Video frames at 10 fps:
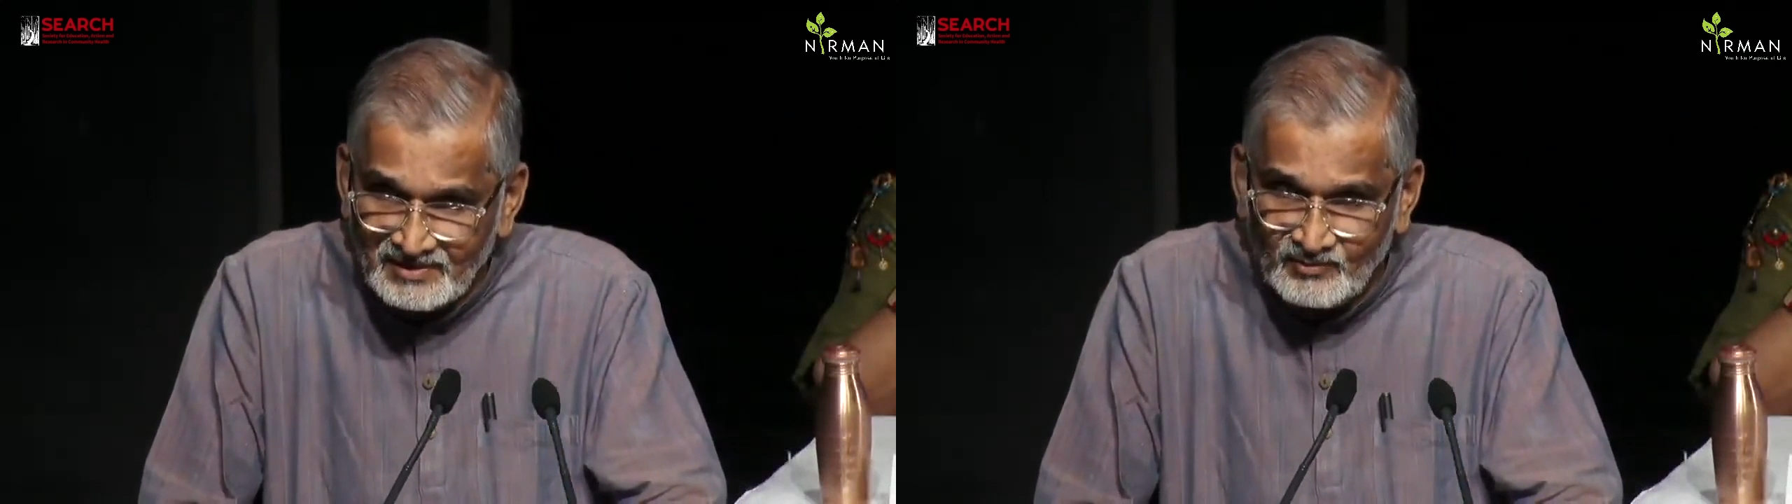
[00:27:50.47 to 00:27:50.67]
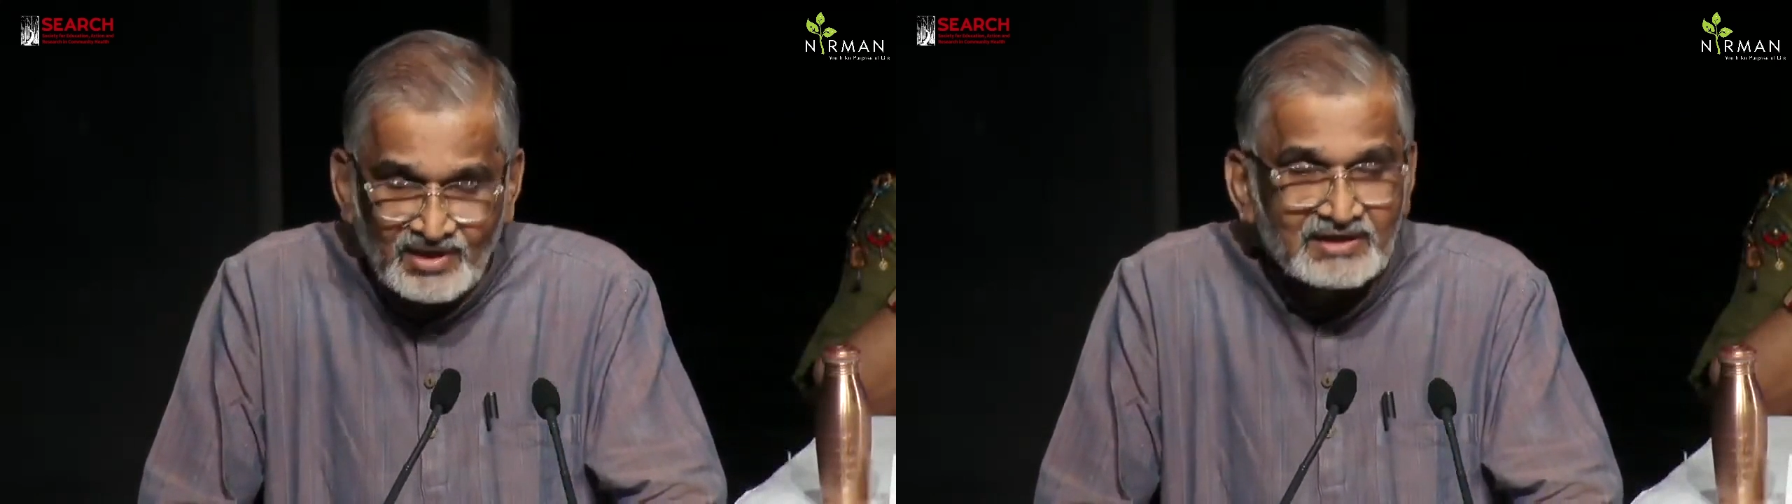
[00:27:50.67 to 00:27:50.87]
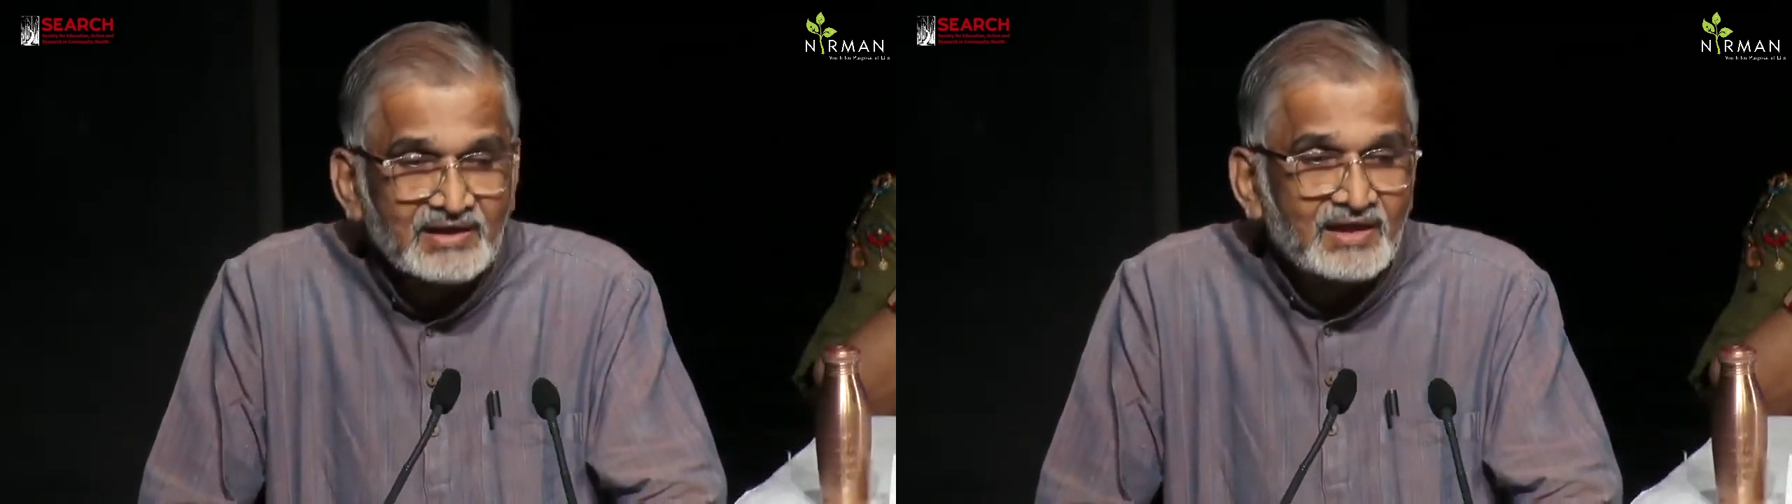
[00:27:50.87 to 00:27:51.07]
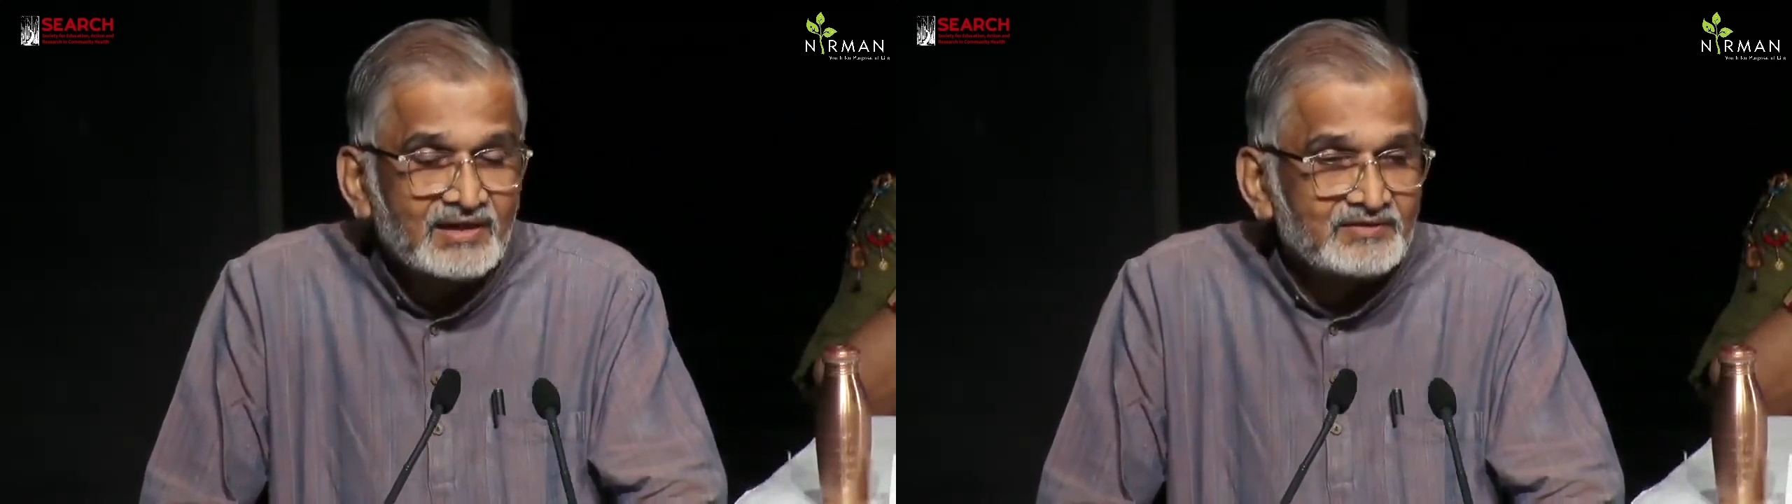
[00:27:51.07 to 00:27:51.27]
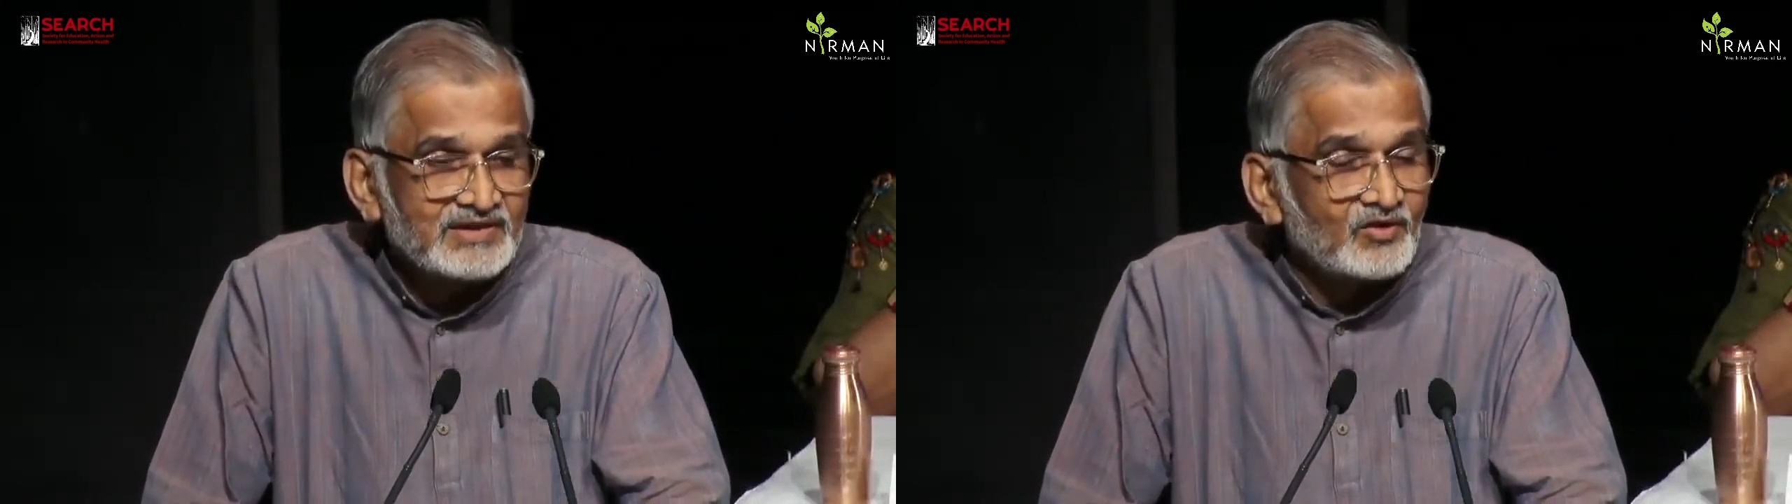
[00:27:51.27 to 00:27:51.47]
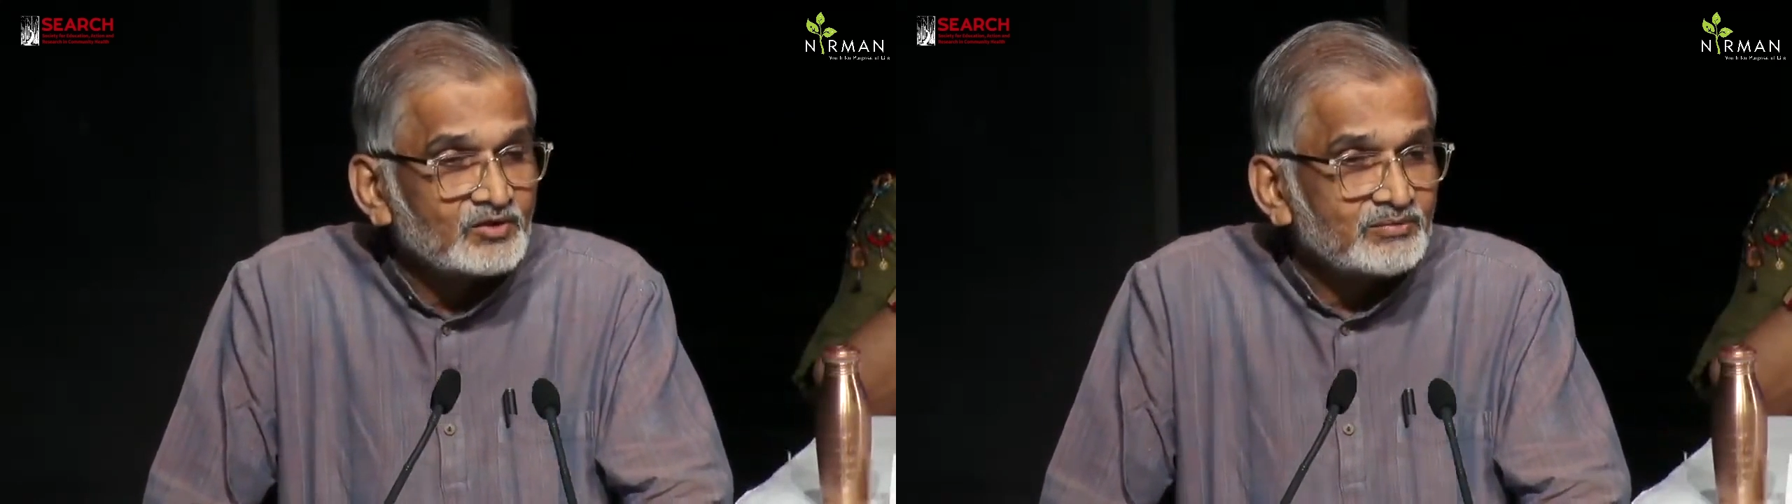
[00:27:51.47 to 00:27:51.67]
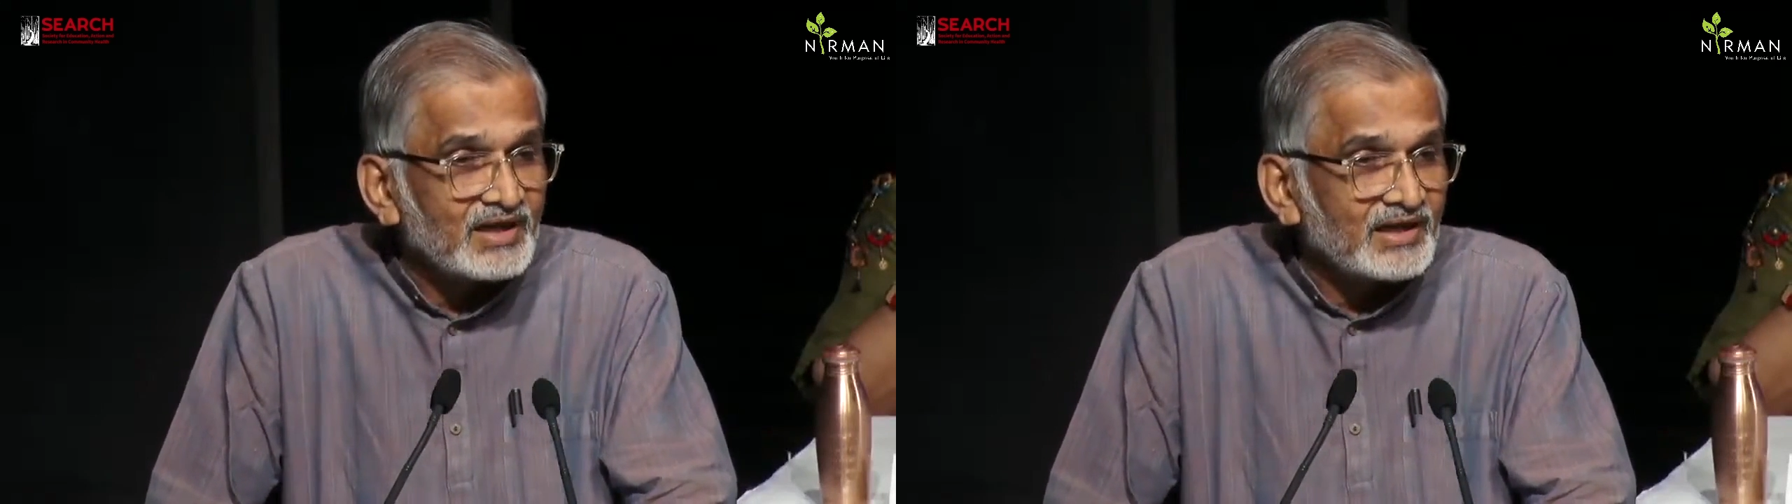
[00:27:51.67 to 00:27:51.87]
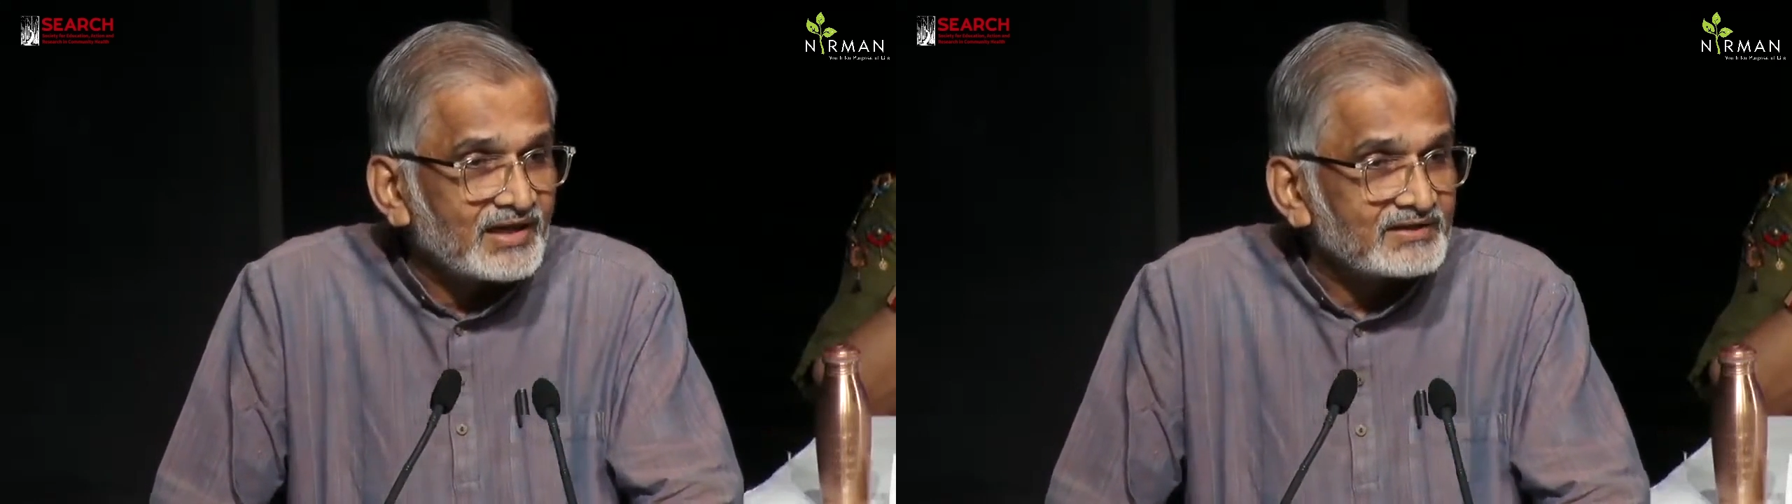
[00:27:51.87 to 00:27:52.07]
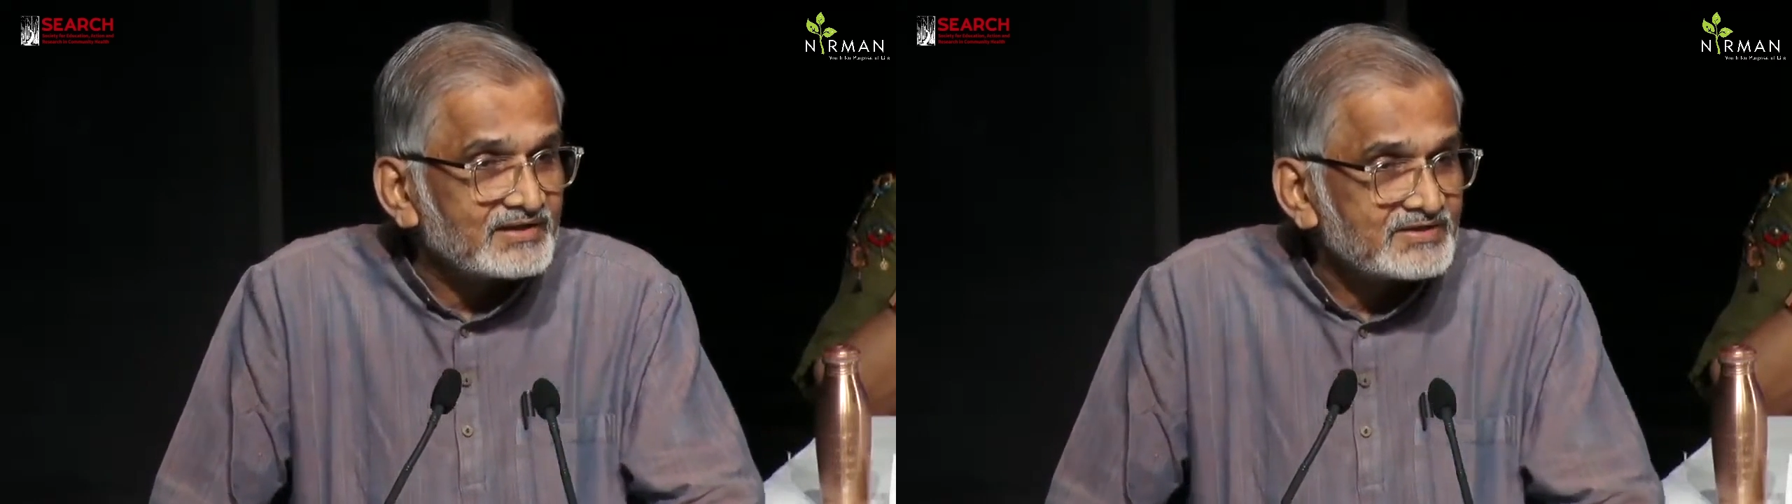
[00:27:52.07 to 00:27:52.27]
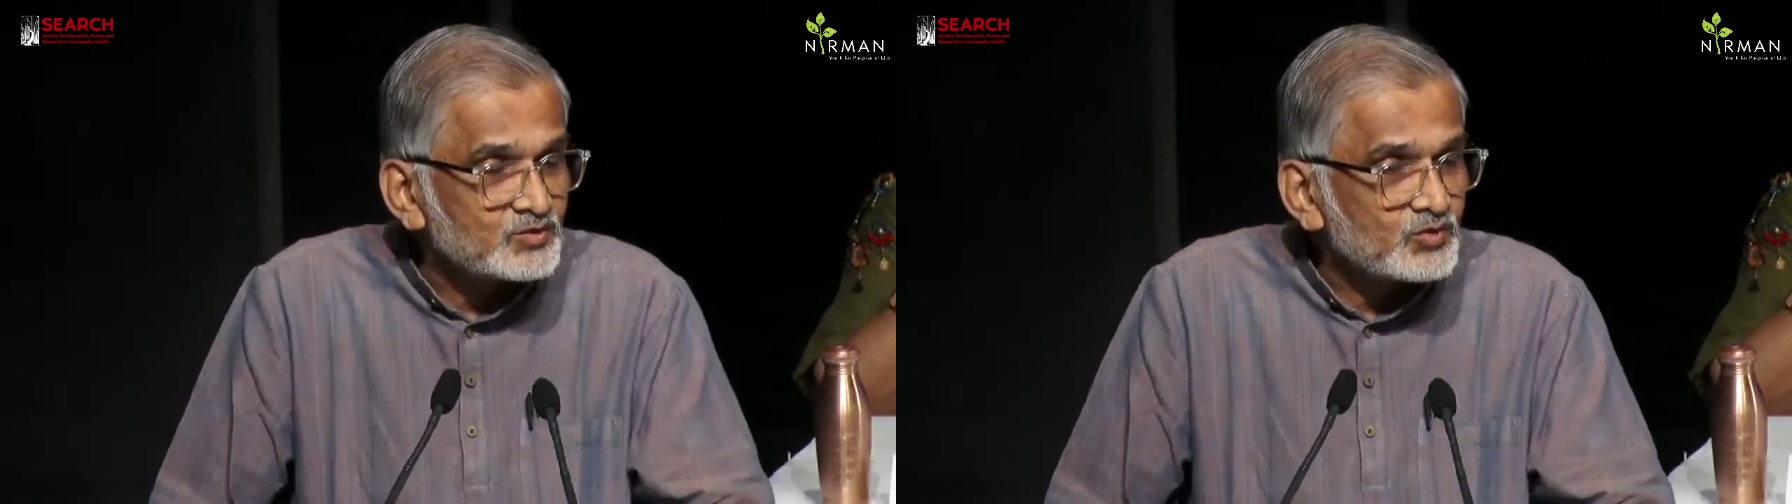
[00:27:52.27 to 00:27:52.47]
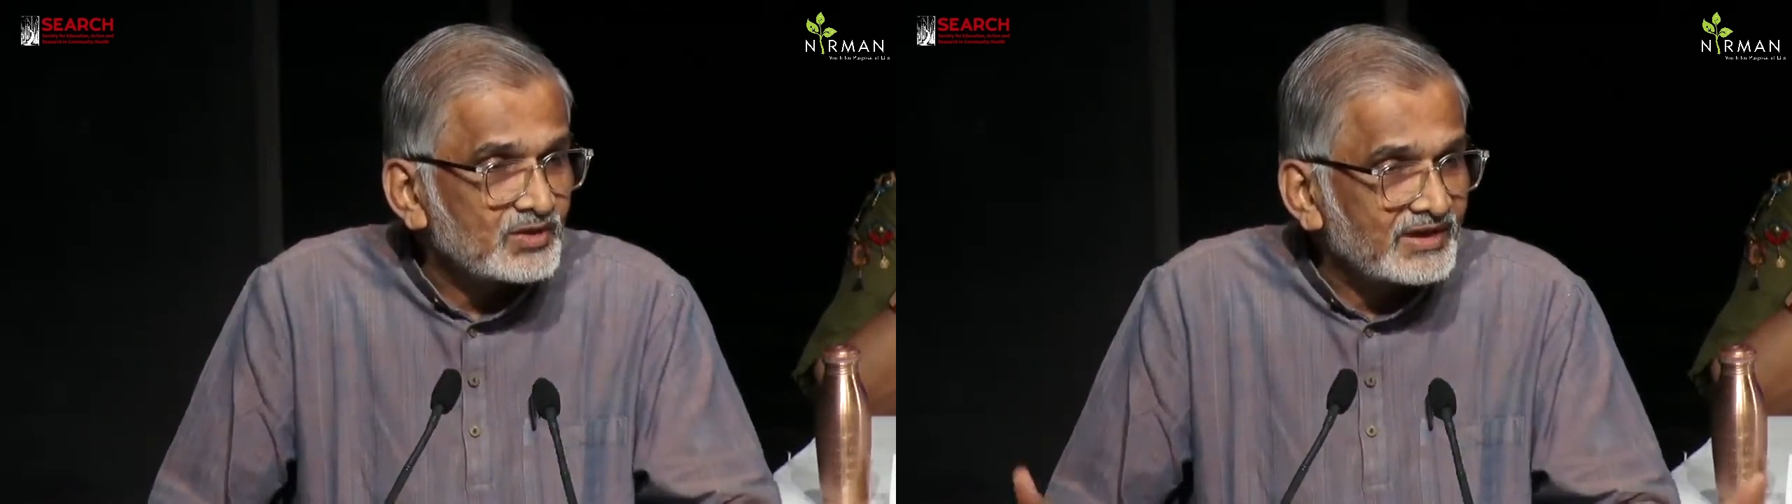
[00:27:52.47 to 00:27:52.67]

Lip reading: Wardha, Yavatmal are the